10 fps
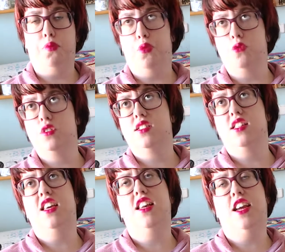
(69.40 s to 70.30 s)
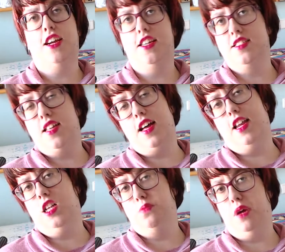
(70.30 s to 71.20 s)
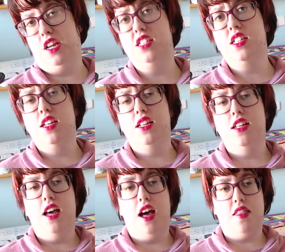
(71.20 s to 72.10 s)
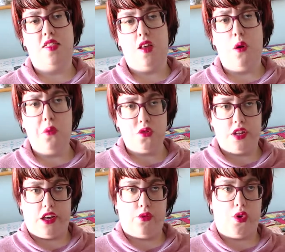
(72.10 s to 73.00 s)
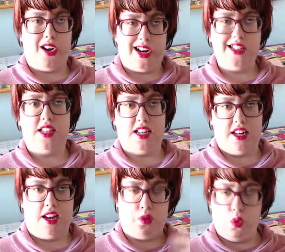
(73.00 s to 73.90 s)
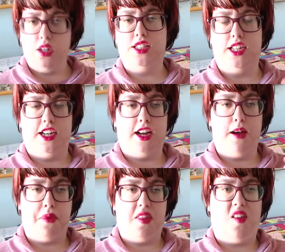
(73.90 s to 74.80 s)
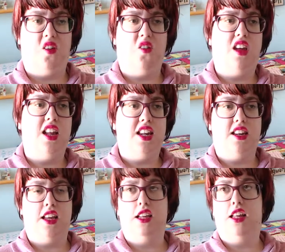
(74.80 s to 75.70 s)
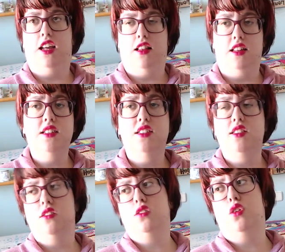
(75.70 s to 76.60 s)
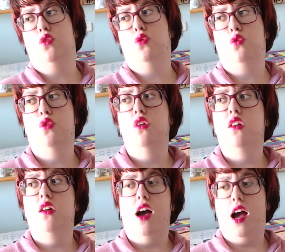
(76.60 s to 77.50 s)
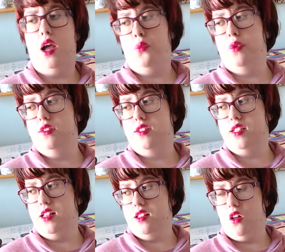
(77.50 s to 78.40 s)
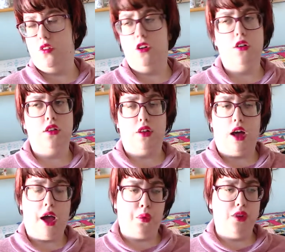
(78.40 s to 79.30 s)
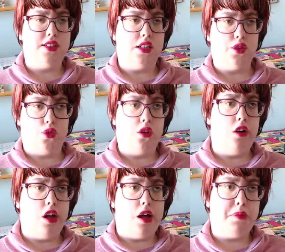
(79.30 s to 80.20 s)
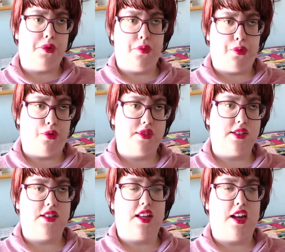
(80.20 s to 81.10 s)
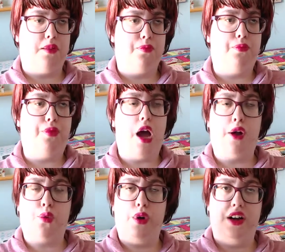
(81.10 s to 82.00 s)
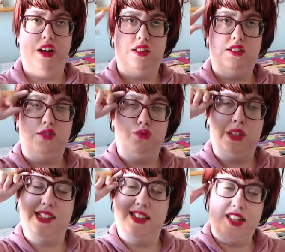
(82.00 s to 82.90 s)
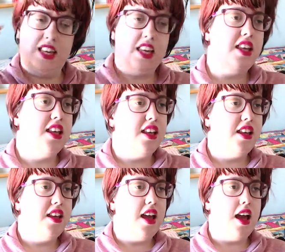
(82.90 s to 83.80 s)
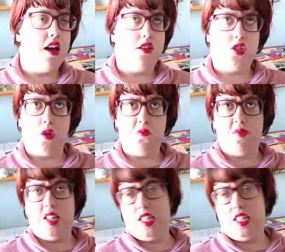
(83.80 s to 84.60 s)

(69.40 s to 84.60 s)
books in English and in Spanish. Obviously you are listening and watching a video in English, so I will tell you all about the books that I acquired recently. Some in